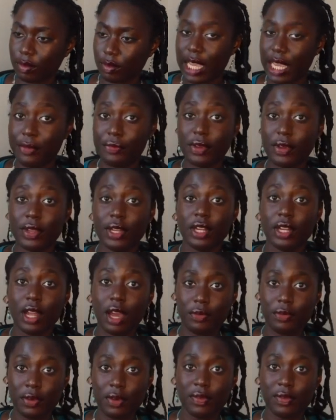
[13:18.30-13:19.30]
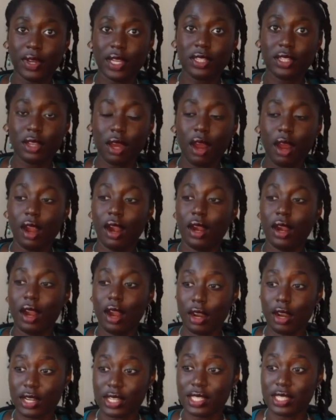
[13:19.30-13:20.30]
If enough of us are
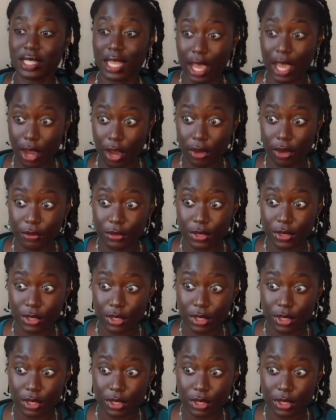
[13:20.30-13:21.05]
ourselves,